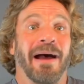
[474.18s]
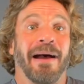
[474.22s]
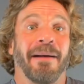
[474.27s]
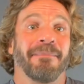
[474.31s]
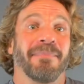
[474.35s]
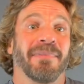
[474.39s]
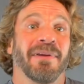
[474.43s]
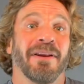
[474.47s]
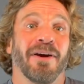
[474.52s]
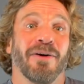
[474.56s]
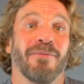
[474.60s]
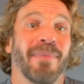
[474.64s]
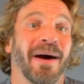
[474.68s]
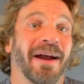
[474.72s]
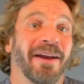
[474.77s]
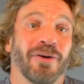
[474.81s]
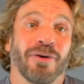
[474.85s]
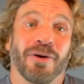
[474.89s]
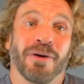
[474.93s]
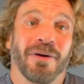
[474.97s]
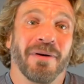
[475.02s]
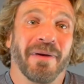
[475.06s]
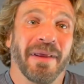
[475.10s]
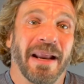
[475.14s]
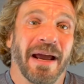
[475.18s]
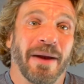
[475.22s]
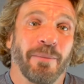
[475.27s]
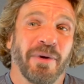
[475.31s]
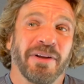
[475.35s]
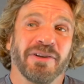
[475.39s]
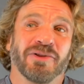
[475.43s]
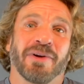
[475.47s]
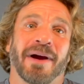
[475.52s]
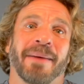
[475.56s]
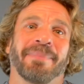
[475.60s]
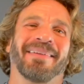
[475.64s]
You know, my girl and I, we
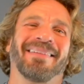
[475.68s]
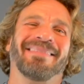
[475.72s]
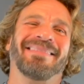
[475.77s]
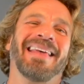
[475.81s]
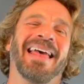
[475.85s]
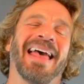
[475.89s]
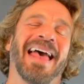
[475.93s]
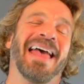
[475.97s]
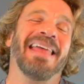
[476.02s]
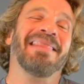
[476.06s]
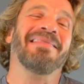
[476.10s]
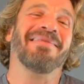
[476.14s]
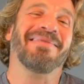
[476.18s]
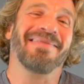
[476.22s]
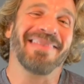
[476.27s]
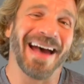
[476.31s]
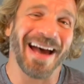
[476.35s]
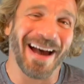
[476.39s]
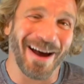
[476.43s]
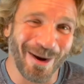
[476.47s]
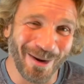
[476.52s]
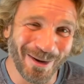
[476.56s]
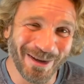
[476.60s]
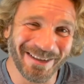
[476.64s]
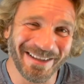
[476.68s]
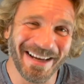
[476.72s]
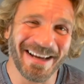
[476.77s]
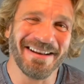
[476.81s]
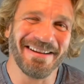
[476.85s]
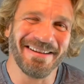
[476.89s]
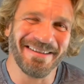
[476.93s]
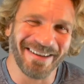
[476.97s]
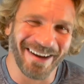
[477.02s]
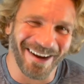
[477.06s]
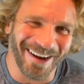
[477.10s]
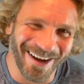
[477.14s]
dropped
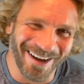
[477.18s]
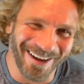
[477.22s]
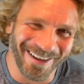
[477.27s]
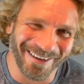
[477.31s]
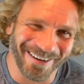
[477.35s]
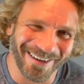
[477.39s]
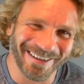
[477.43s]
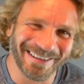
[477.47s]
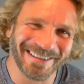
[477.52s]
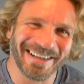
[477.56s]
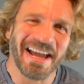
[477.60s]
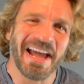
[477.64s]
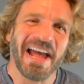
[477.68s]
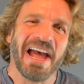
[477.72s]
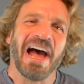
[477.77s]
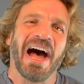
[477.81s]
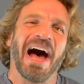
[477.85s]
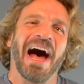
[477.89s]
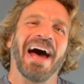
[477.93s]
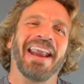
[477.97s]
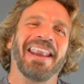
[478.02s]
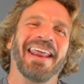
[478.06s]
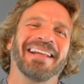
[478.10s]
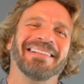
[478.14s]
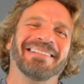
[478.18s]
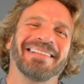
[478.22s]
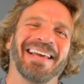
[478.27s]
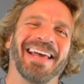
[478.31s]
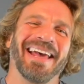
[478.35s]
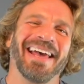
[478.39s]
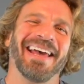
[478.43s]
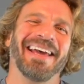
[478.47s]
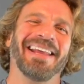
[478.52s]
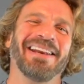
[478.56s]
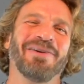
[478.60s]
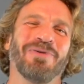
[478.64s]
$10,000 on a
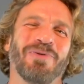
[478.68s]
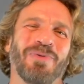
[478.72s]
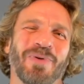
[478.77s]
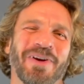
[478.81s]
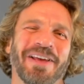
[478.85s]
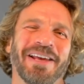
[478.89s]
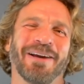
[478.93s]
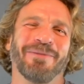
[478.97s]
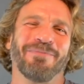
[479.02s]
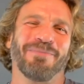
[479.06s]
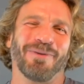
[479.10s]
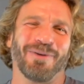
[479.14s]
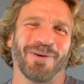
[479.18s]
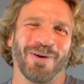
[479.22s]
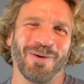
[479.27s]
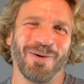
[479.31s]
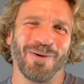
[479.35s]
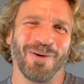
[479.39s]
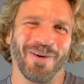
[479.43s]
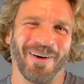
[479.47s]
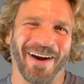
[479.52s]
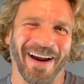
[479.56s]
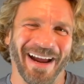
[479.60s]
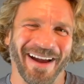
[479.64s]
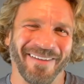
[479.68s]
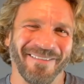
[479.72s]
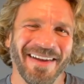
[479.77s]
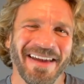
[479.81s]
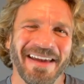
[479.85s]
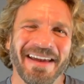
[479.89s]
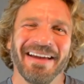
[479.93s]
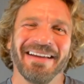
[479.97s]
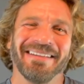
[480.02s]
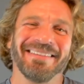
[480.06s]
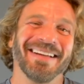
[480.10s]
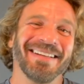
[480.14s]
10-week program
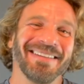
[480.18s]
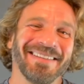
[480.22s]
to